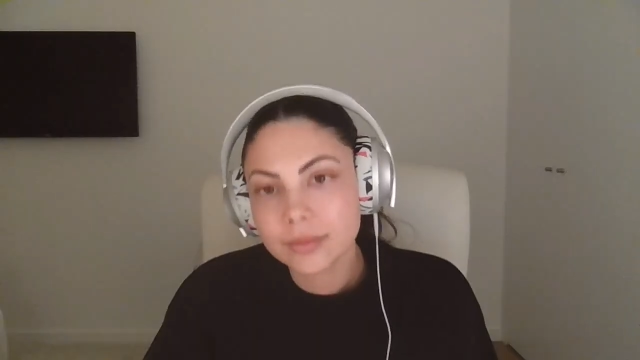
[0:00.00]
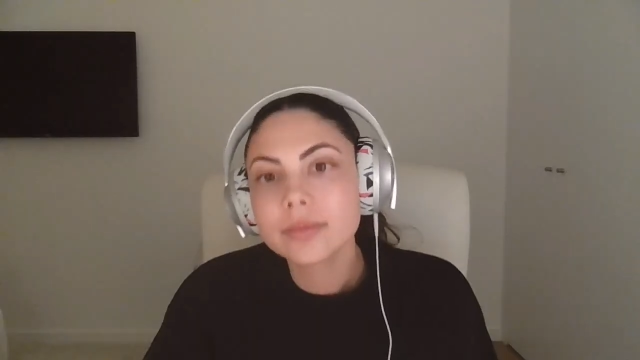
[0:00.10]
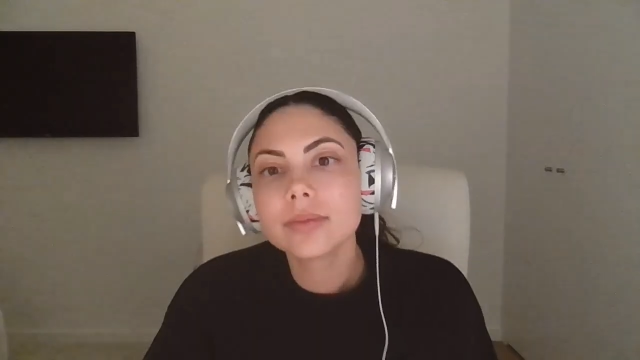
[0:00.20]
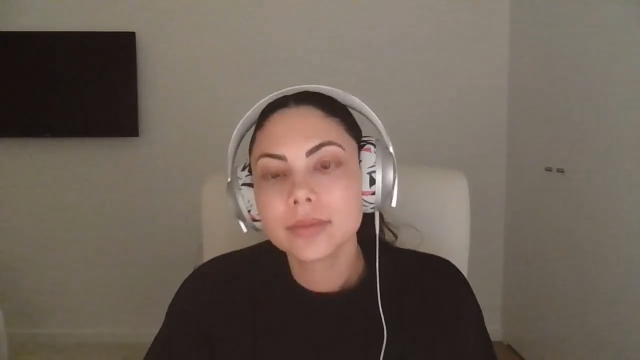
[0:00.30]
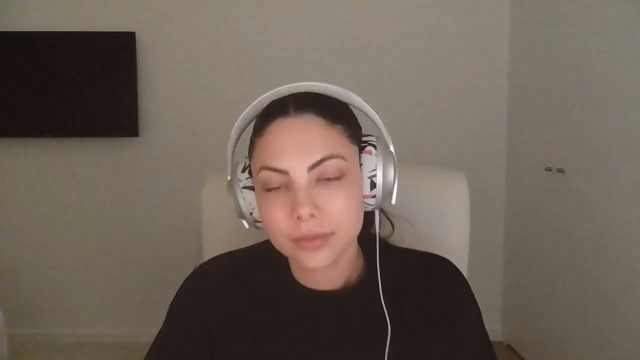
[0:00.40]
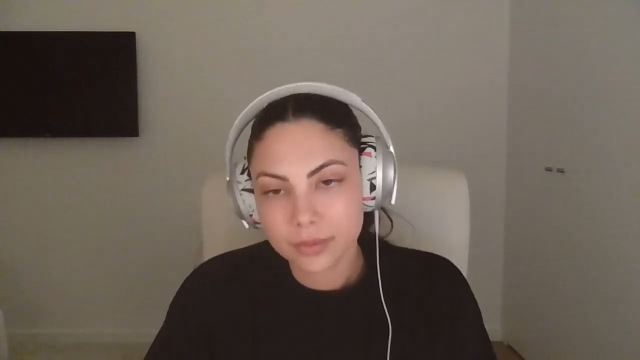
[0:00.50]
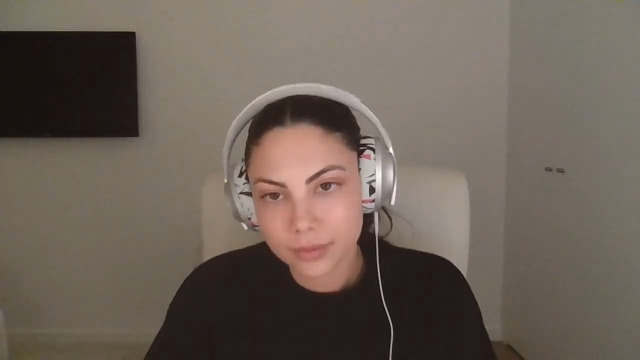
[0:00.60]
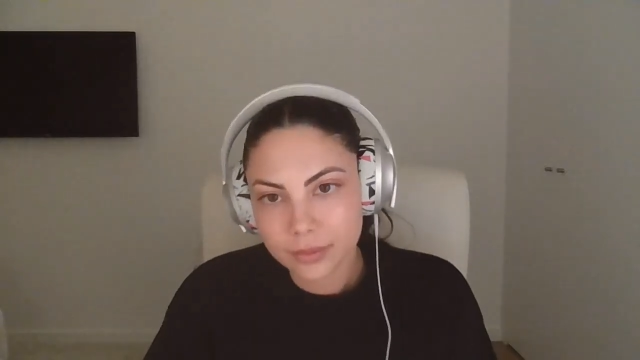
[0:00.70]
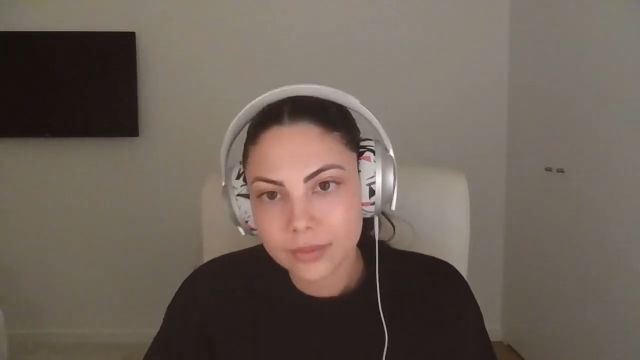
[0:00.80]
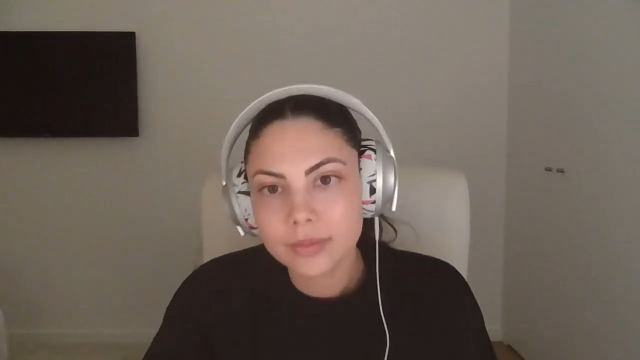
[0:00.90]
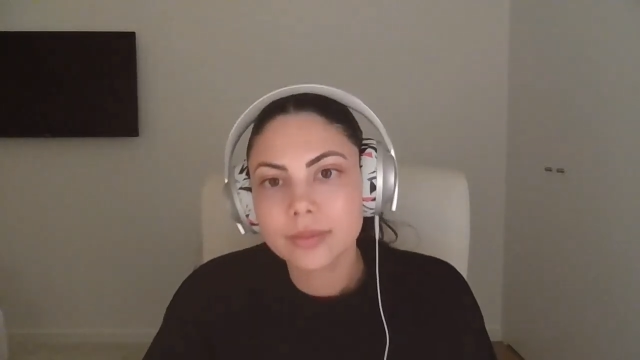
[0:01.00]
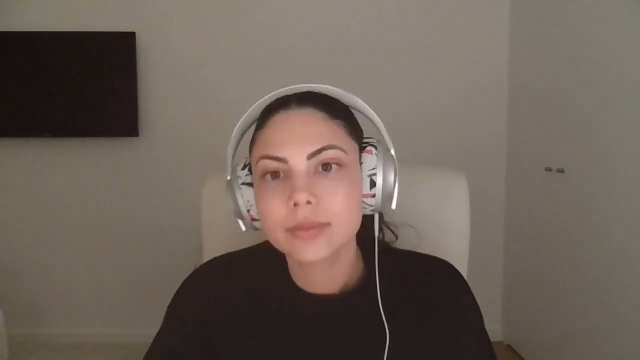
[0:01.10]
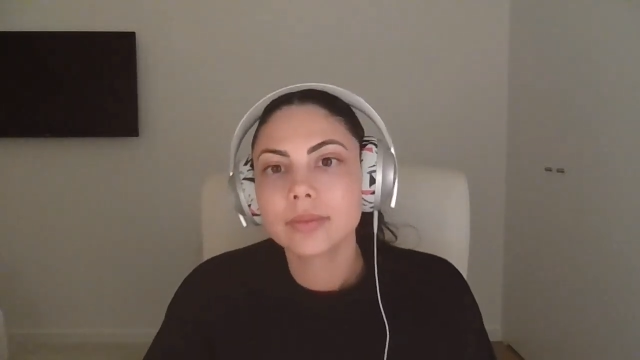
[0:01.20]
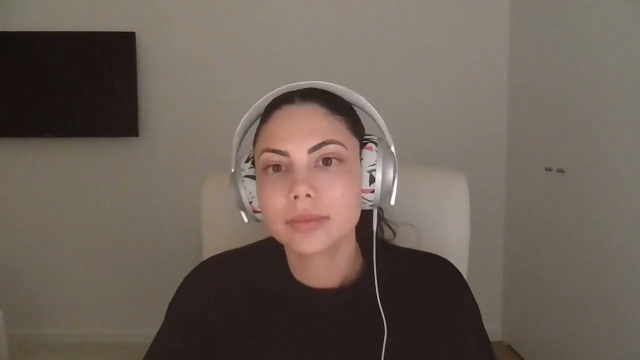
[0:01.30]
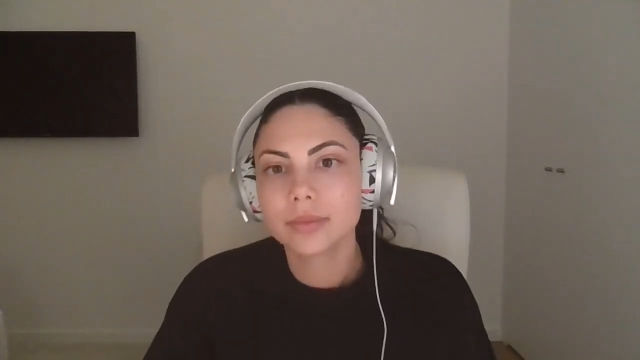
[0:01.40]
buried in applications,
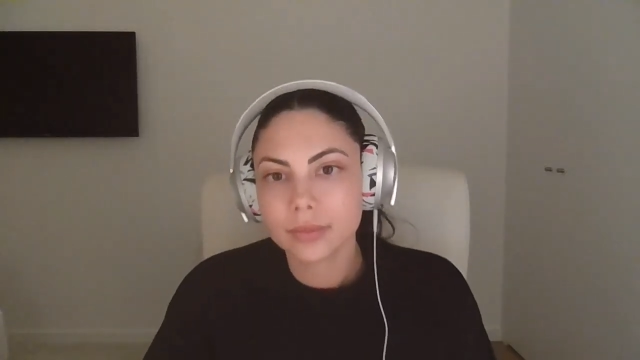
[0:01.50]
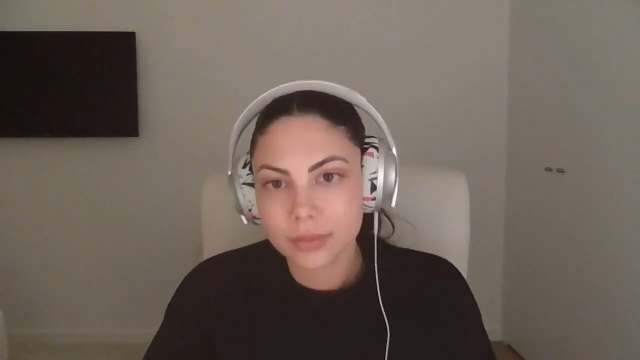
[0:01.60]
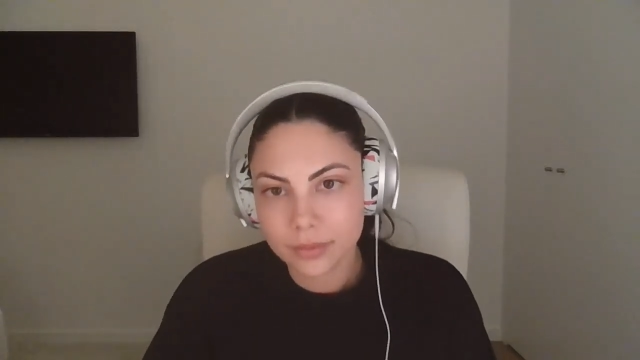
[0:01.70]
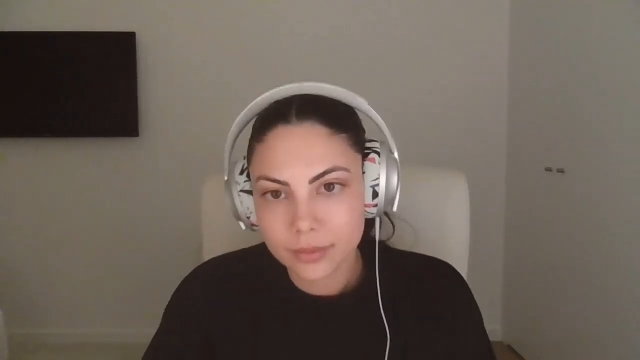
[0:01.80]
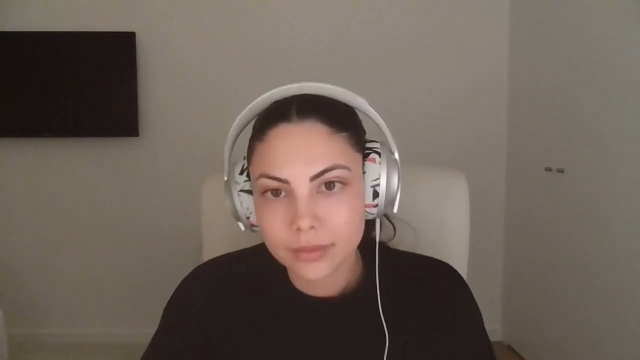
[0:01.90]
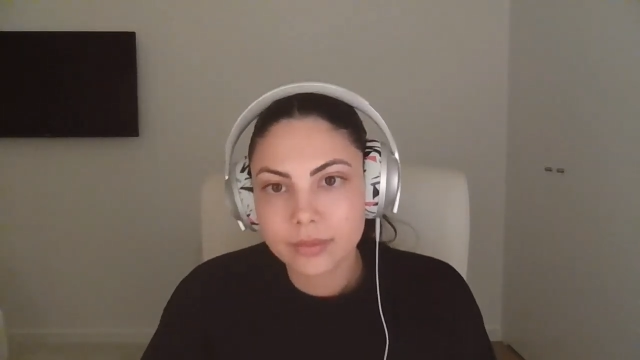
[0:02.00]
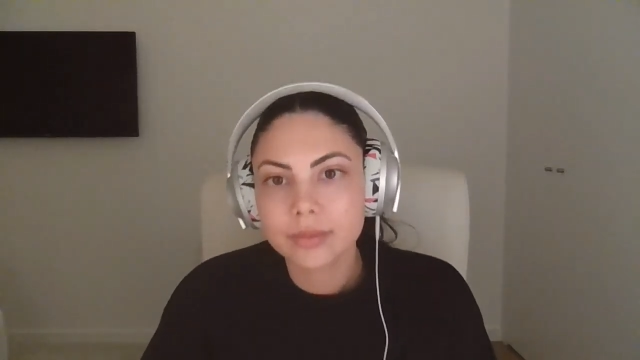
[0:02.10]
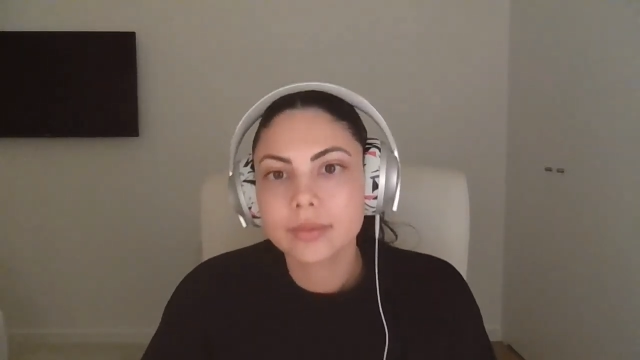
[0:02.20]
and they didn't get back to me till the